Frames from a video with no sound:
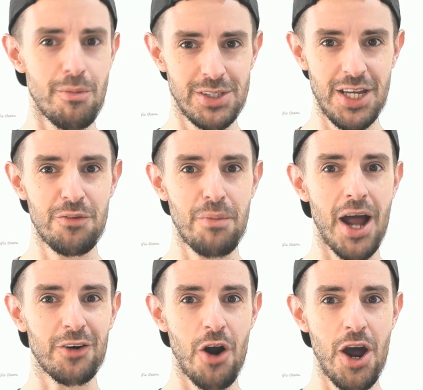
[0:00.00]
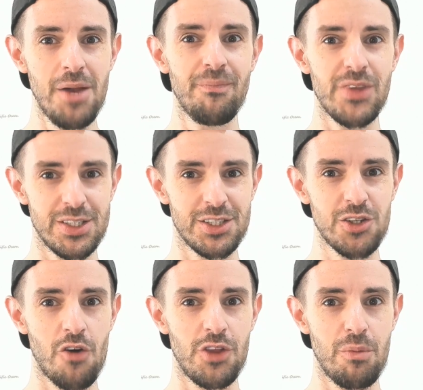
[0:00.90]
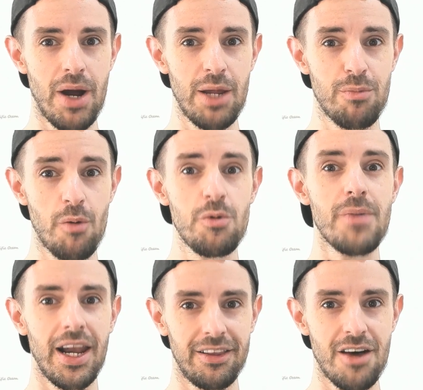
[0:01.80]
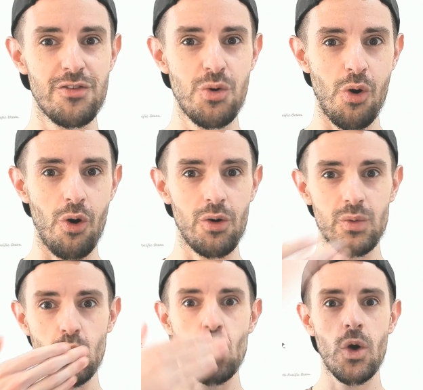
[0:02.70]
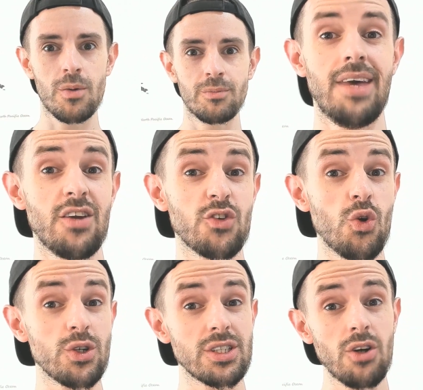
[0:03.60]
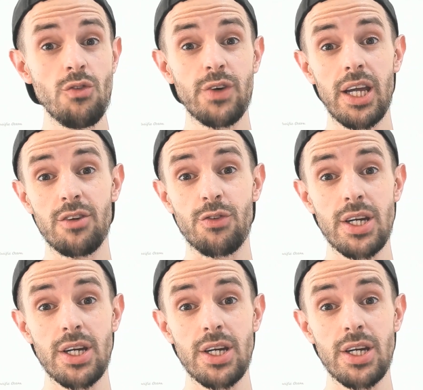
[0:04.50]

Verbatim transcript: I'm Stephen Mark Ryan, this is Solving the Money Problem and I love you all. And of course, don't forget your free